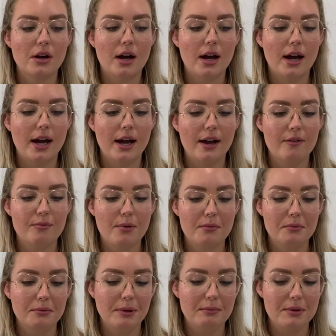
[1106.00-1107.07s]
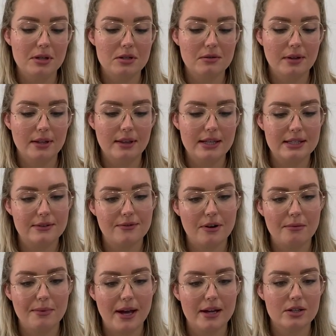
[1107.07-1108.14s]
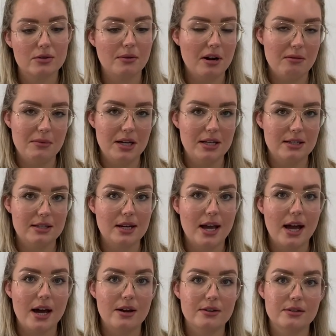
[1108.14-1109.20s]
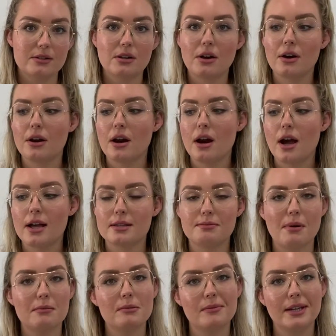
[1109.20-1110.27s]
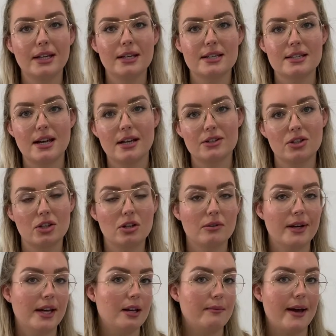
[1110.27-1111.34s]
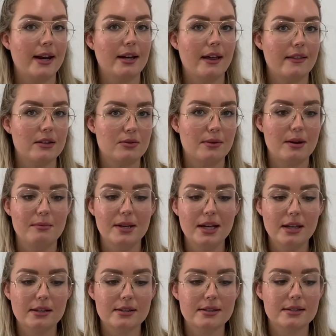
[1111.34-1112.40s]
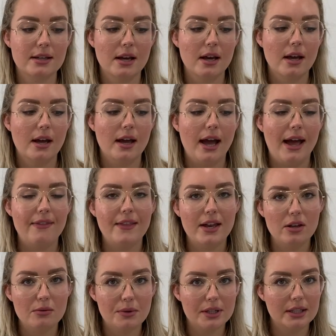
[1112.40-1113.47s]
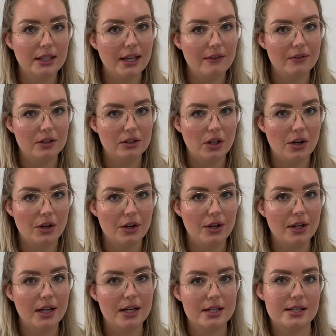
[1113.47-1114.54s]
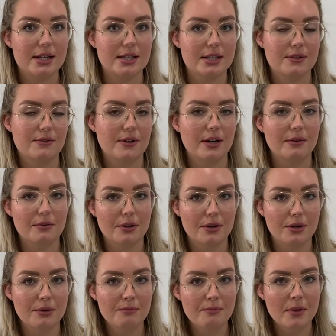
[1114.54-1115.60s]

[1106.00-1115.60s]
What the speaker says: I've probably been doing this for about 20 minutes now, so it's probably going to start to cure in about another 20 minutes. And then you want to leave it alone in a dust-free room.